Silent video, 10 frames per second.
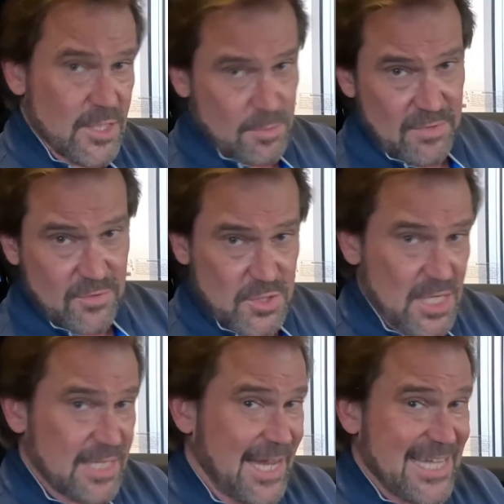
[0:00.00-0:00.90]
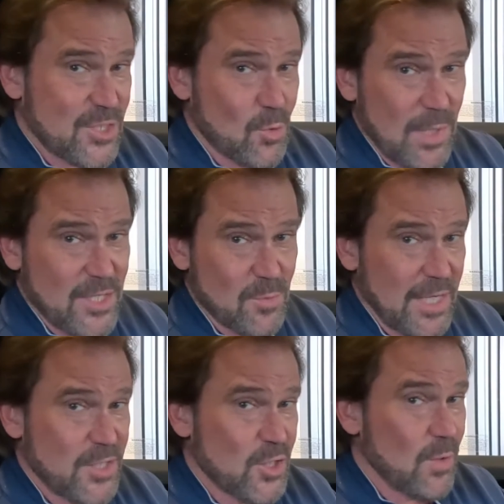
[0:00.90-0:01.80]
would be for C-Class
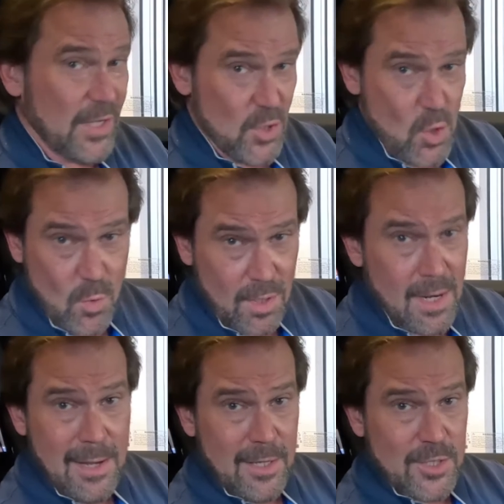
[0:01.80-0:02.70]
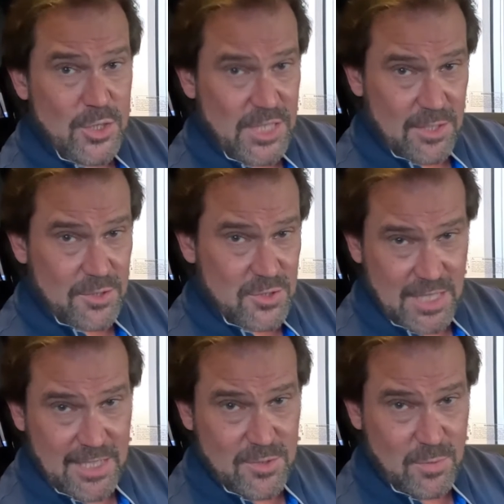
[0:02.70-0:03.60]
2022 and newer,
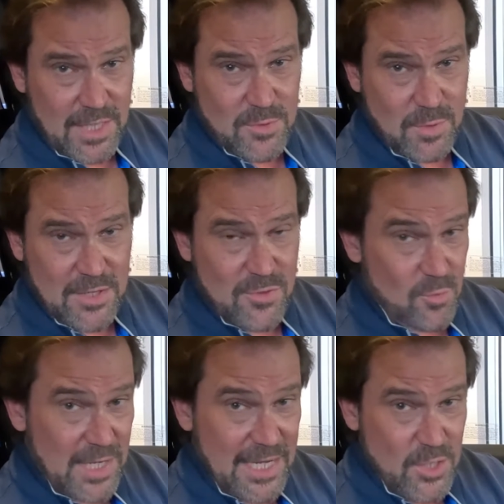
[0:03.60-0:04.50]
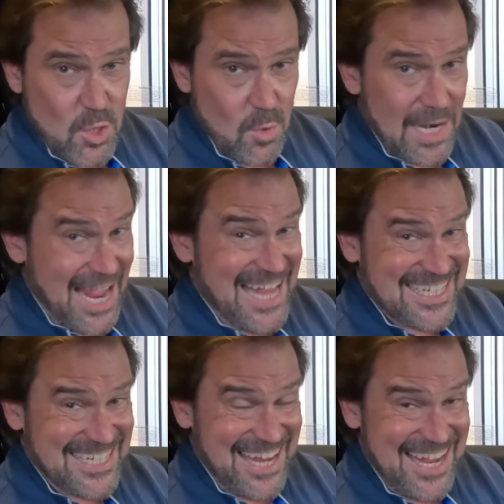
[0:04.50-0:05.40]
GLC 2023 and newer,
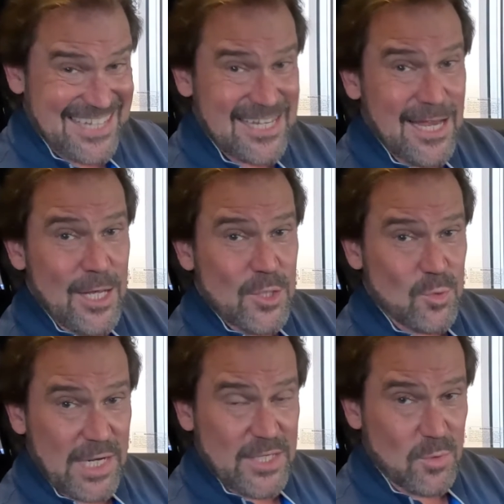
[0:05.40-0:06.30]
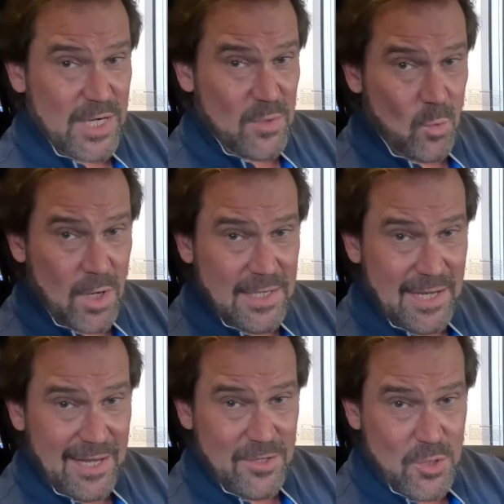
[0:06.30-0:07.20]
S-Class
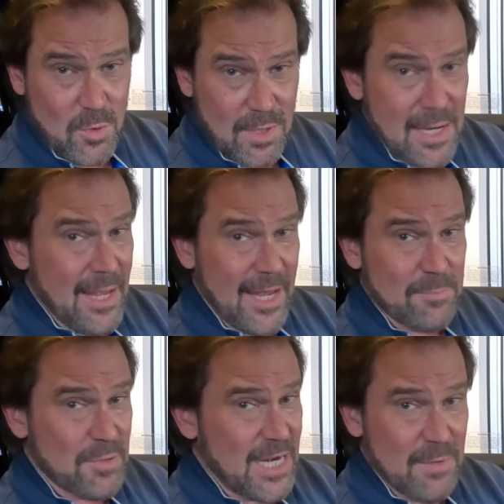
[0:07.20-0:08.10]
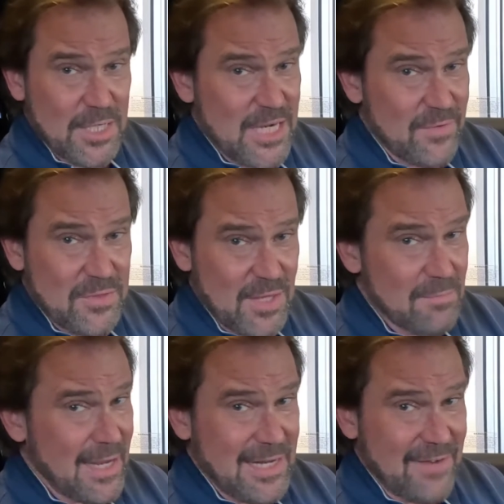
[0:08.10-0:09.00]
2021 and newer, and pretty much
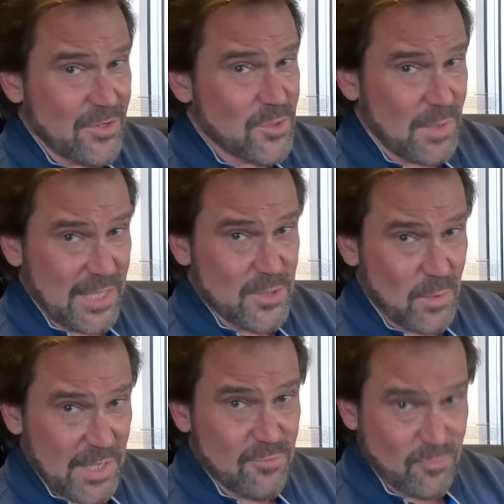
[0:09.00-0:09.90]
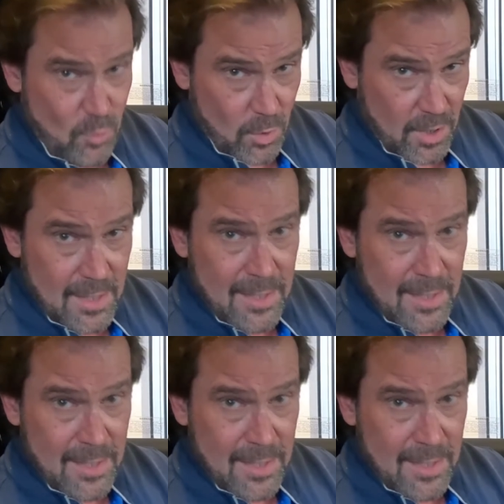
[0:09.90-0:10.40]
everything made after 2024.